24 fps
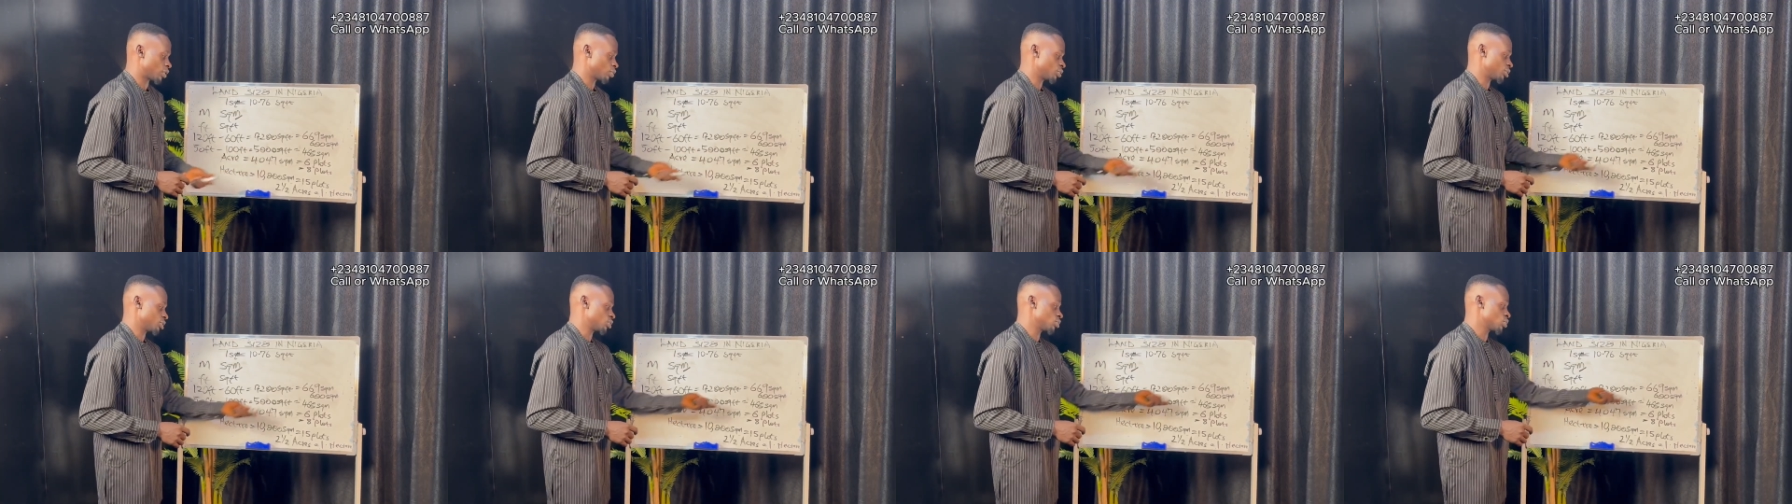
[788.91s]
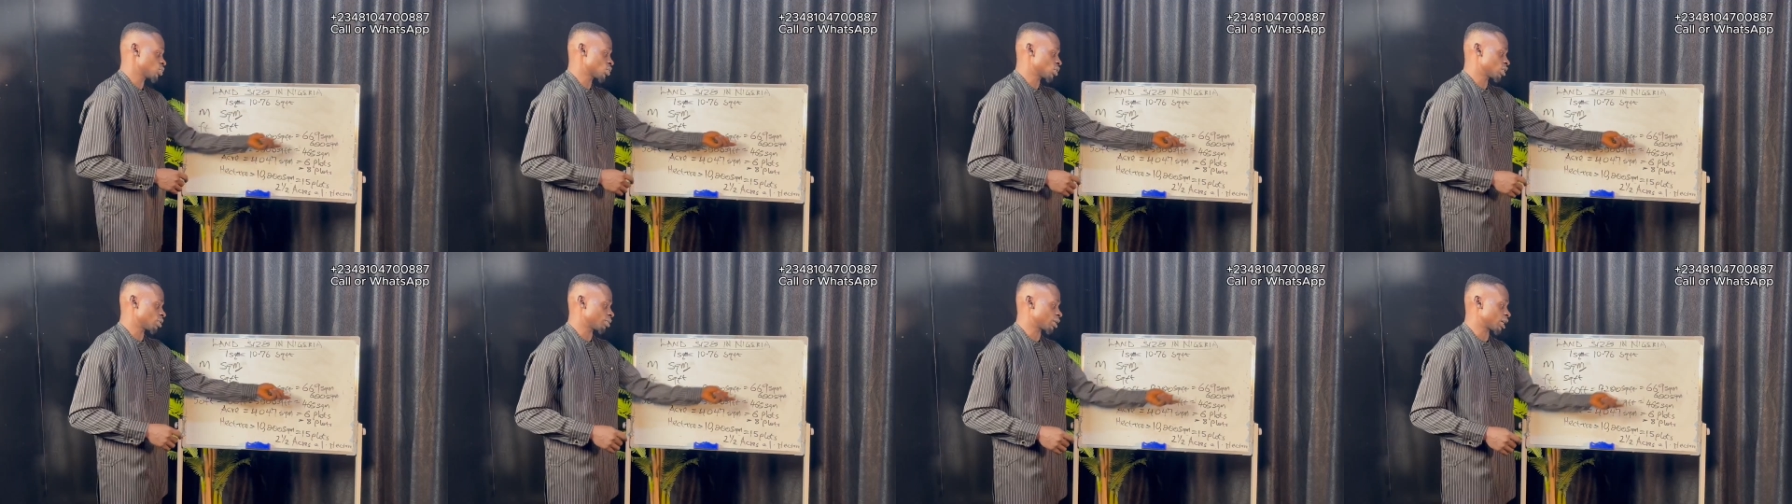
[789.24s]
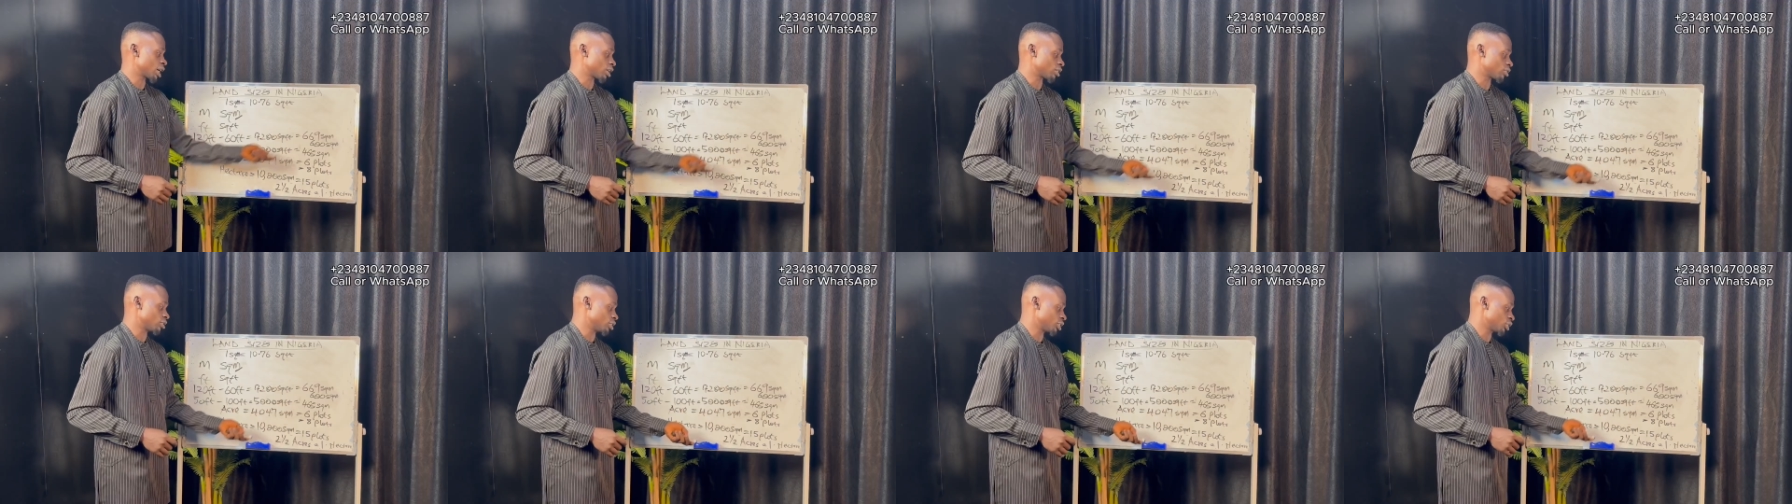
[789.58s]
And we do some
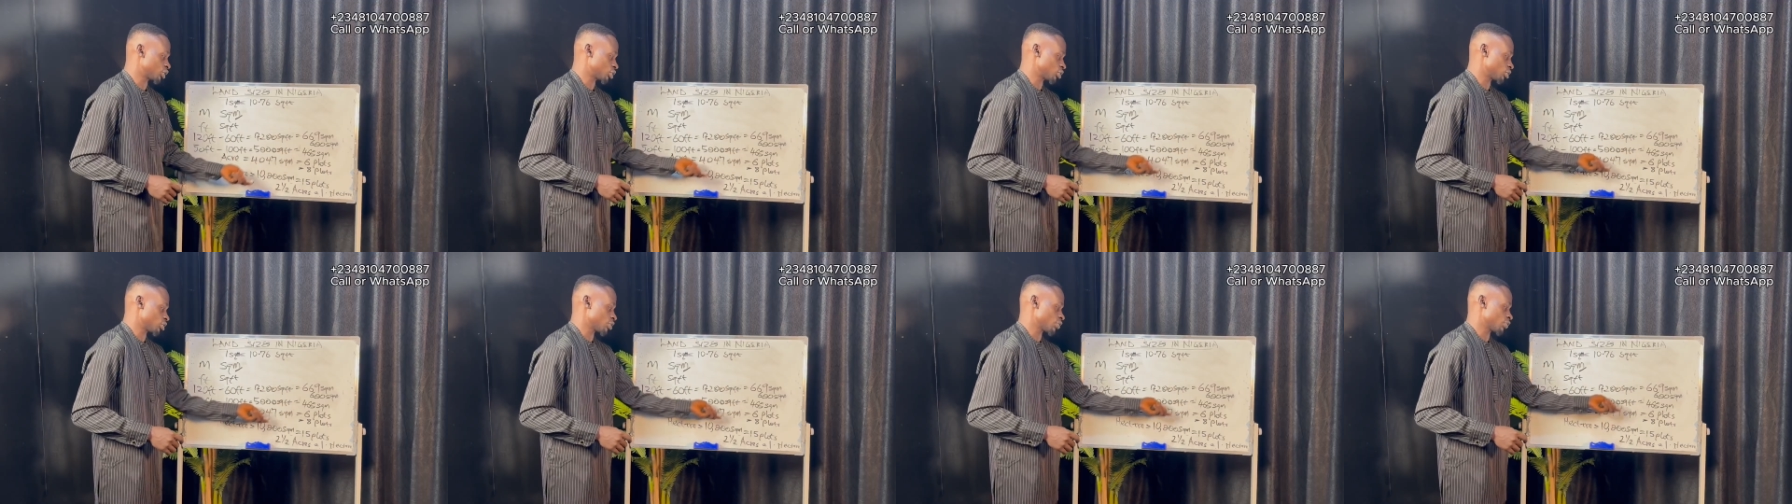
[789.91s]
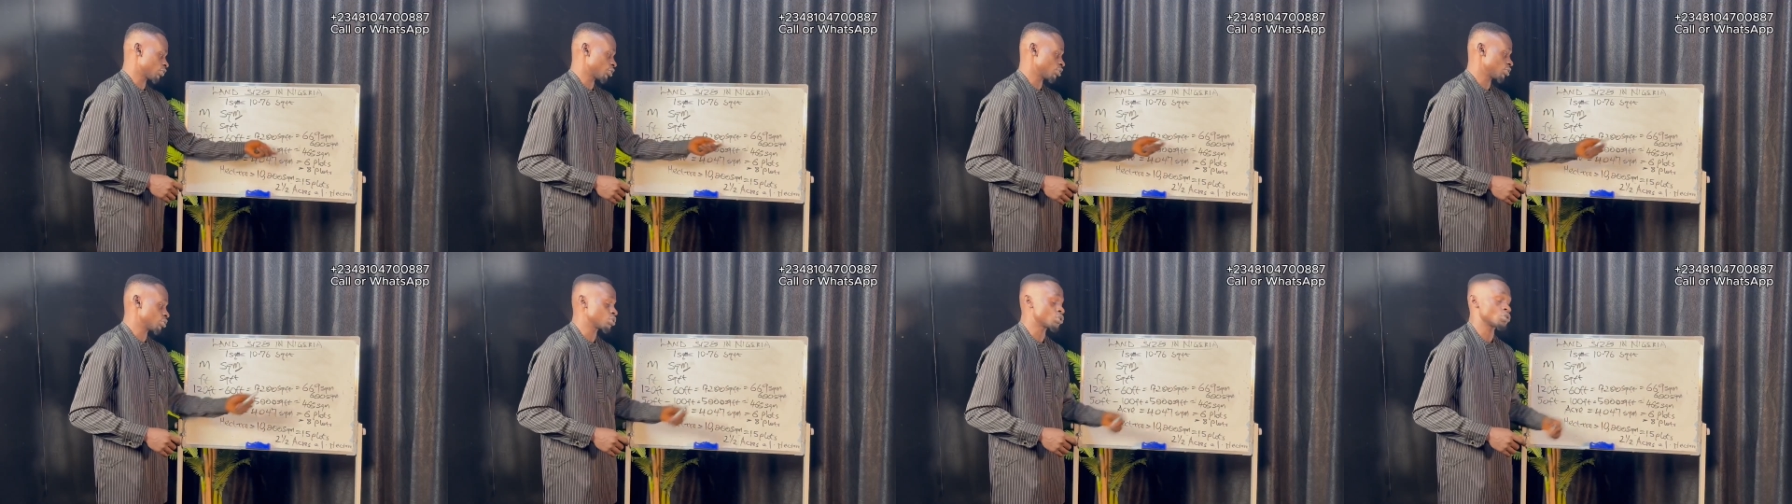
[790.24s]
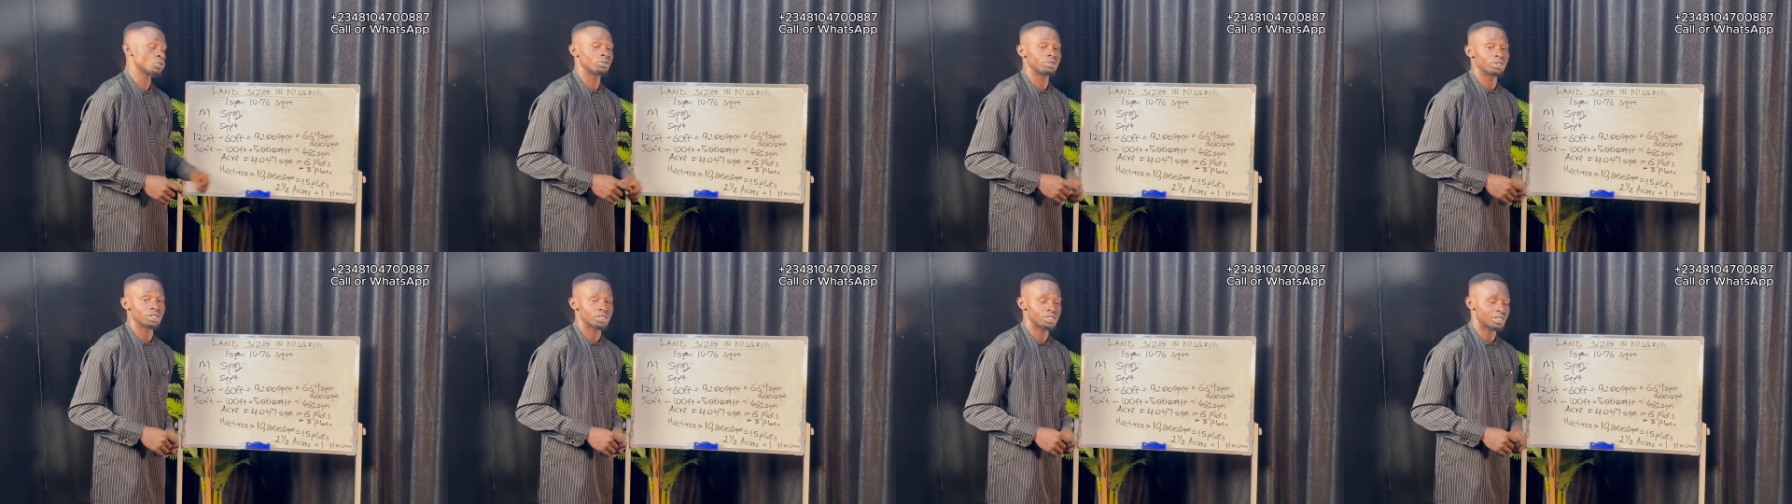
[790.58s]
calculations for you
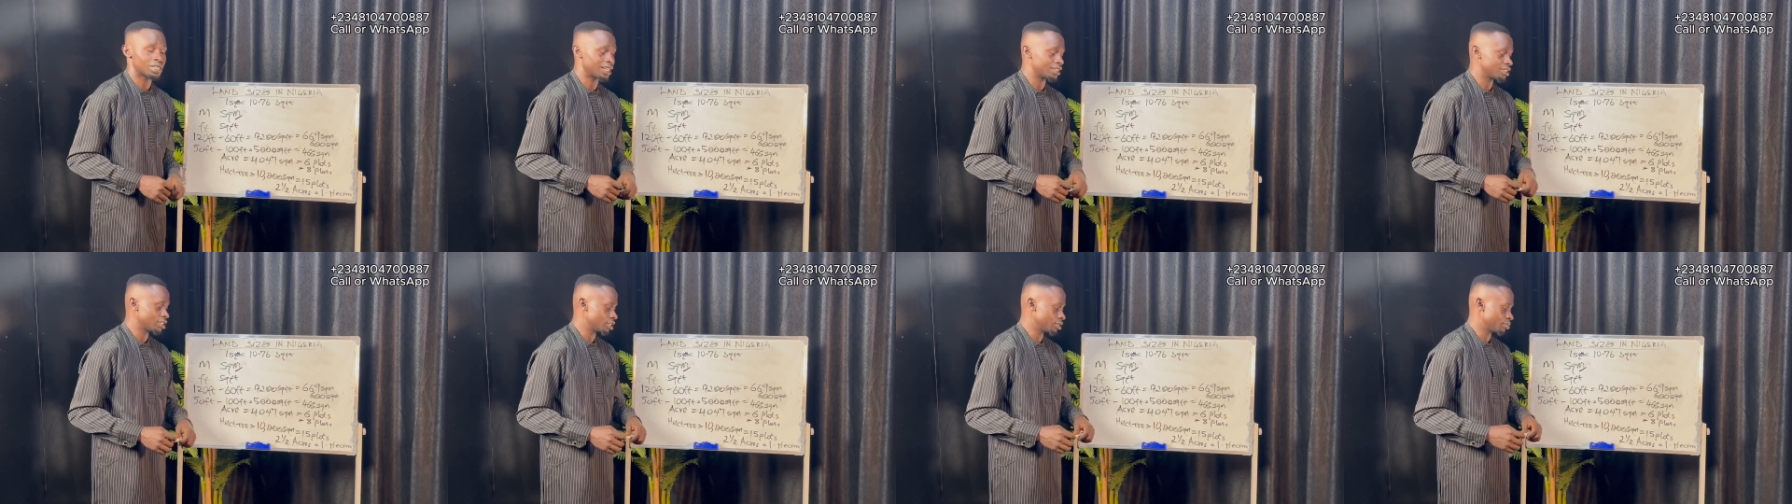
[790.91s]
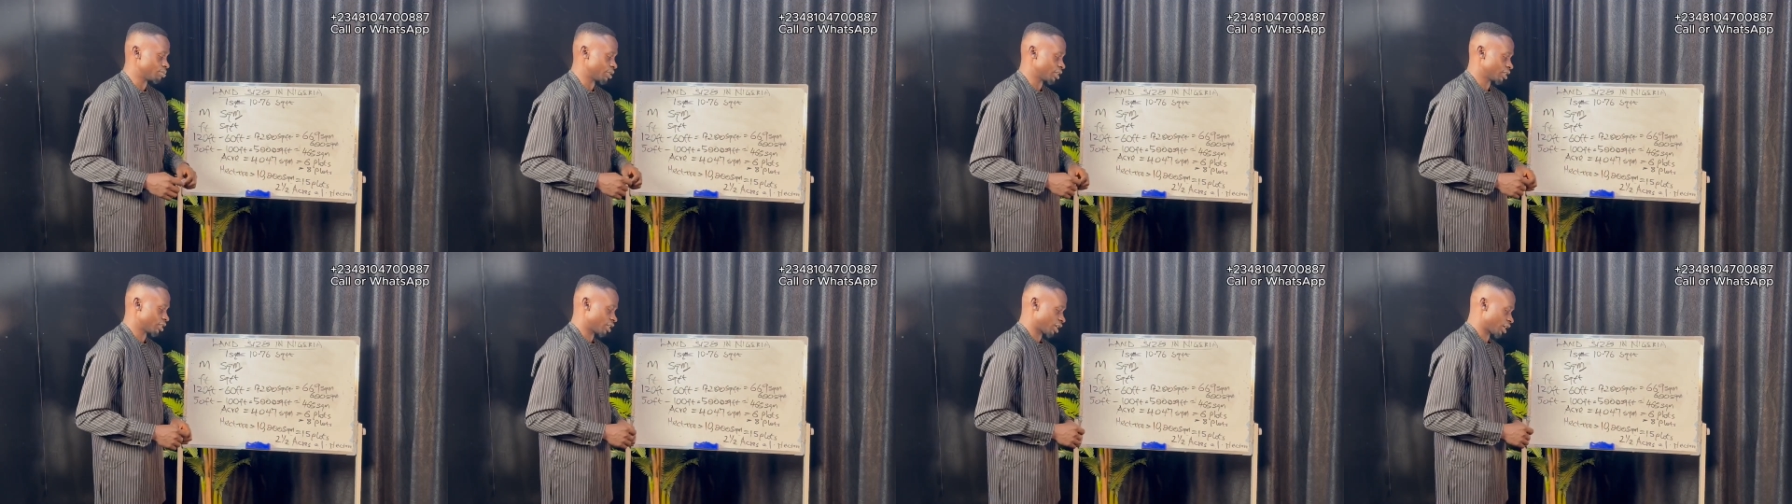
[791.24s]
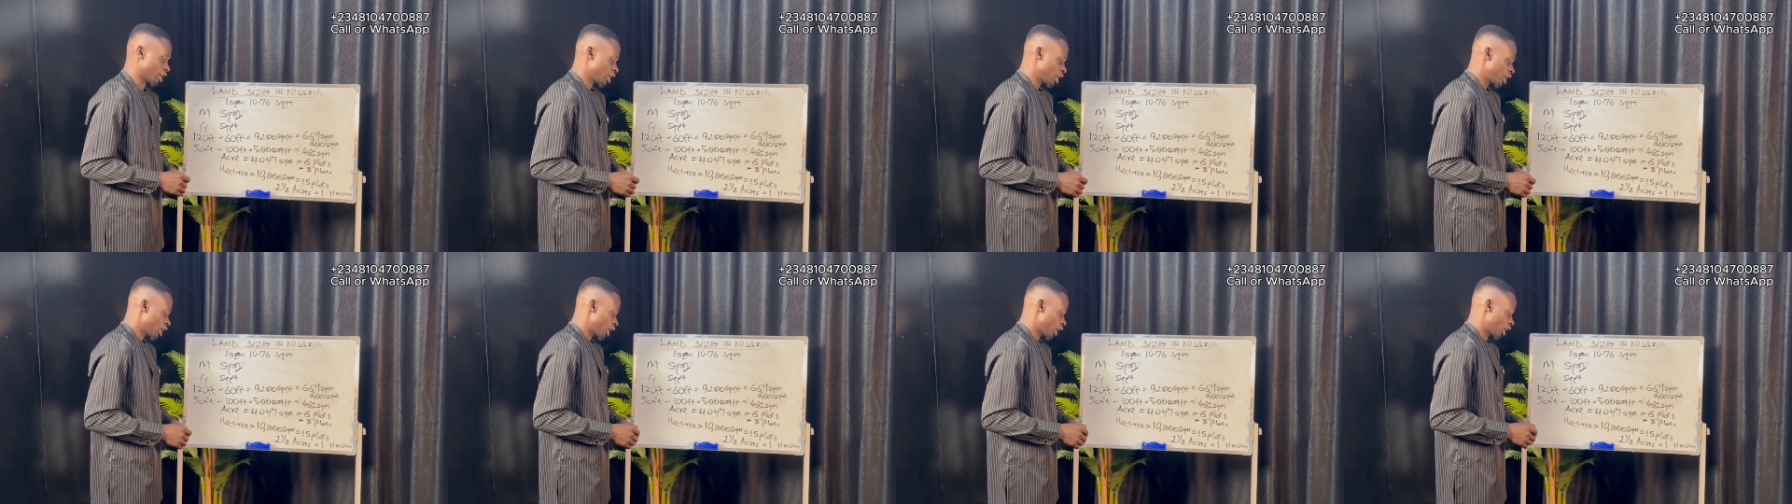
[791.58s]
to understand it better.